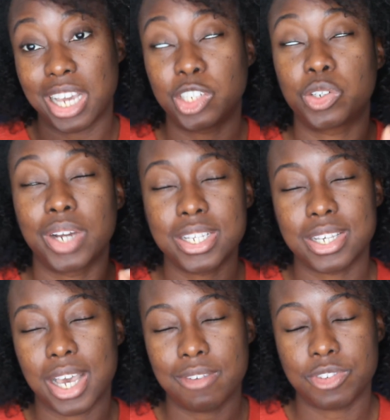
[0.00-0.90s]
try
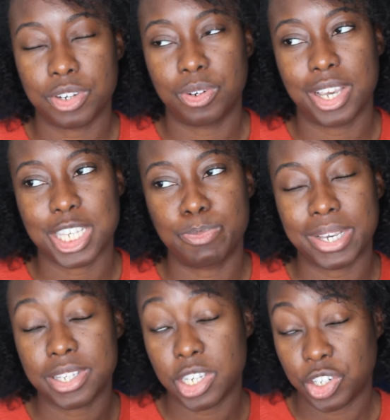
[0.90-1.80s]
to have zero
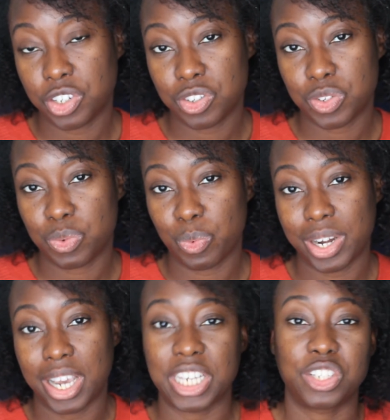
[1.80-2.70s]
expectations
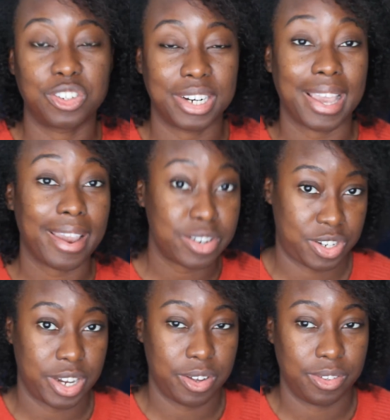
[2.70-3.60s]
when I start a
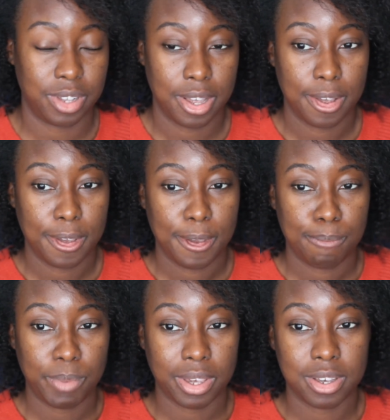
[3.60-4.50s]
hairstyle,
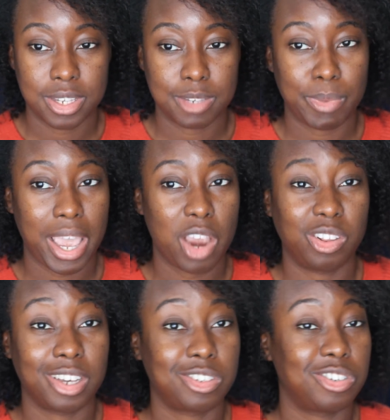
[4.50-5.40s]
because my hair
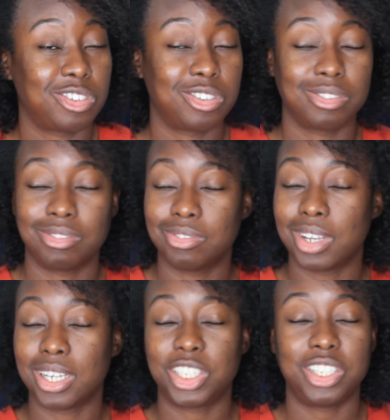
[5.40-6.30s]
likes to just,
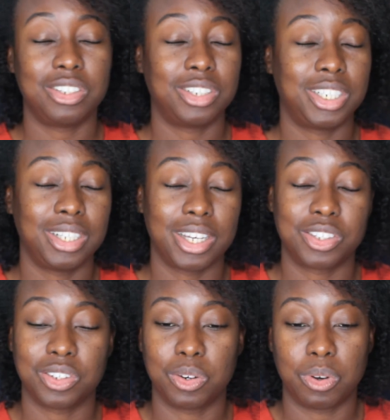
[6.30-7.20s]
she
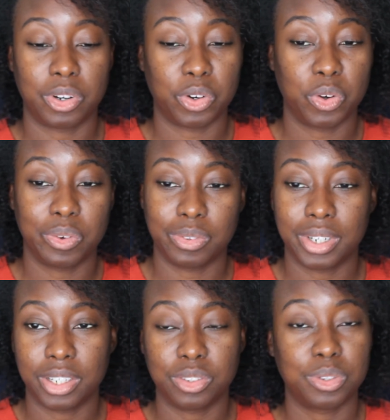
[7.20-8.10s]
likes to go on her own
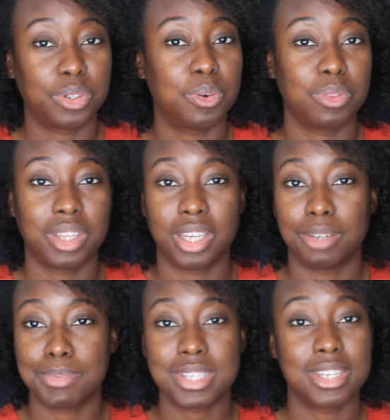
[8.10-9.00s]
and do her own
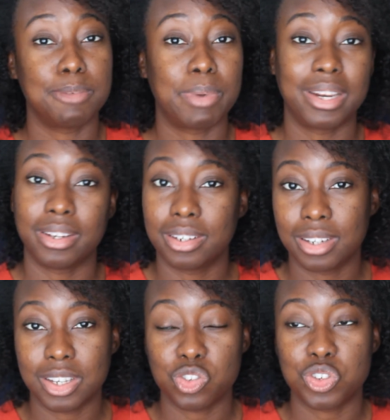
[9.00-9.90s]
thing, Miss Independent,
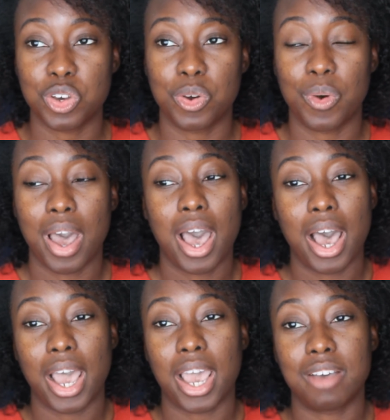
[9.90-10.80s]
and so
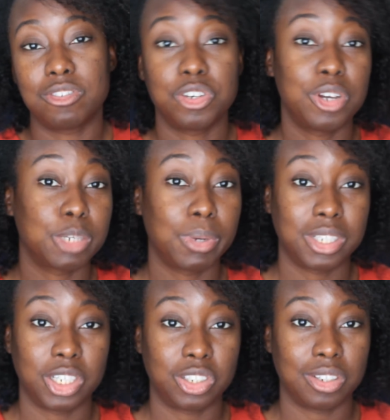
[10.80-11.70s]
I have zero
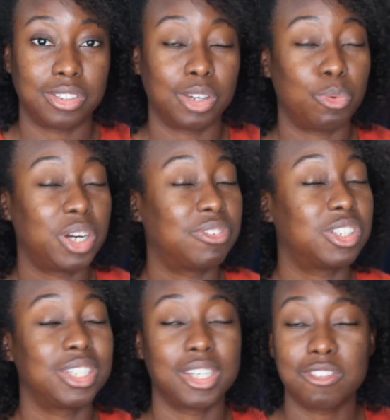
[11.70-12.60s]
expectations, and whatever
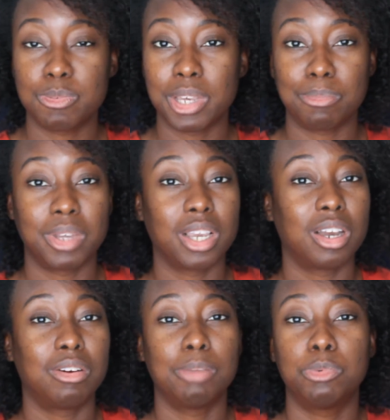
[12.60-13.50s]
she gives me, I'm like,
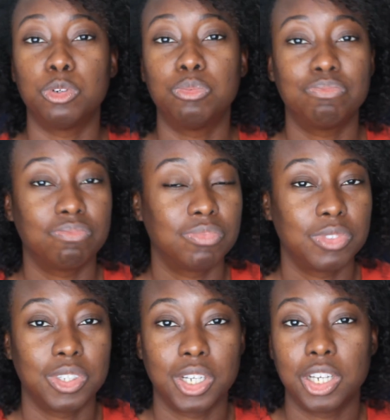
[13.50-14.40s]
alright boo,
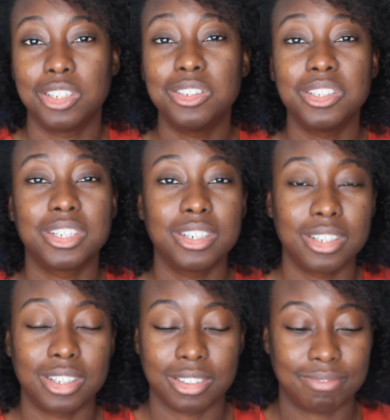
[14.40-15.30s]
you look good.